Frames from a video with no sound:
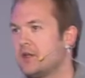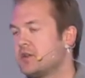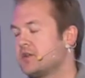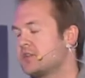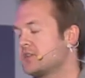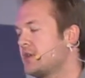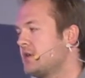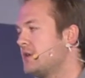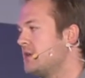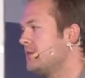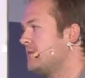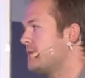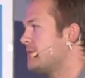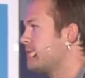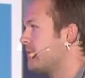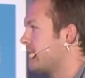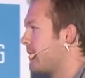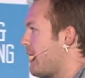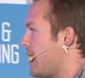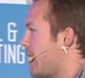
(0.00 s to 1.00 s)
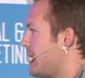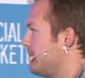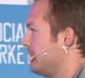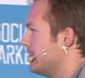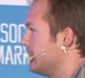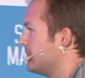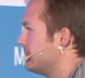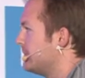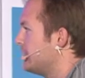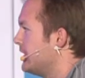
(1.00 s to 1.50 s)
Solve a
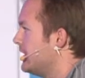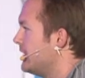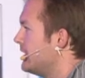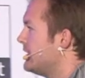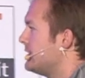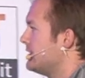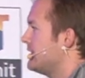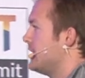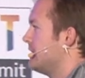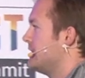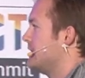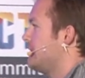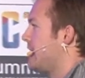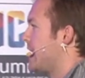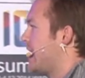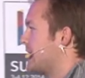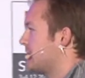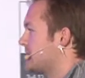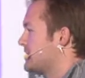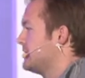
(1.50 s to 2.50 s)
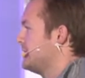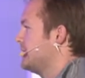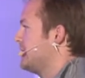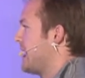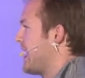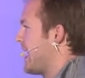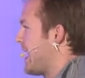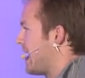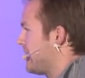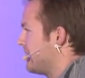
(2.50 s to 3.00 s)
problem that you actually
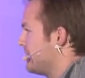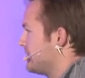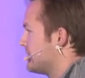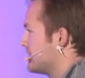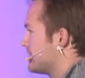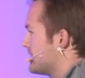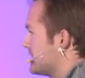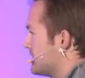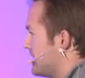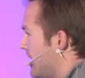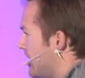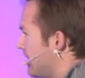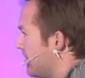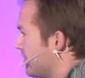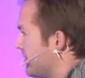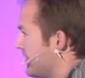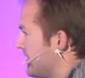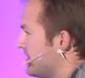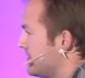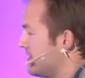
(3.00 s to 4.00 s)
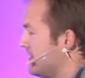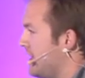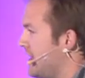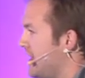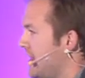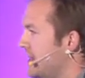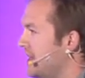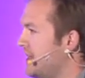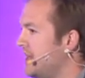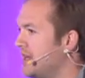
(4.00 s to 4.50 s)
have yourself. And, I, and
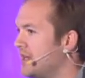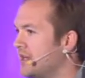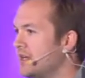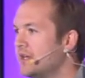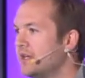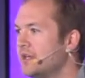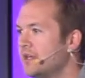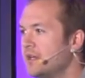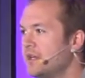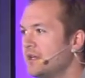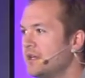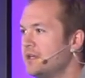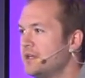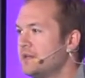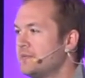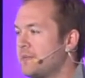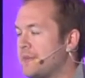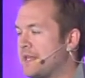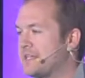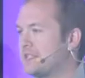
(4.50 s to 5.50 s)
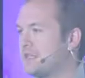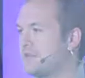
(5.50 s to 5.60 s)
again, instead of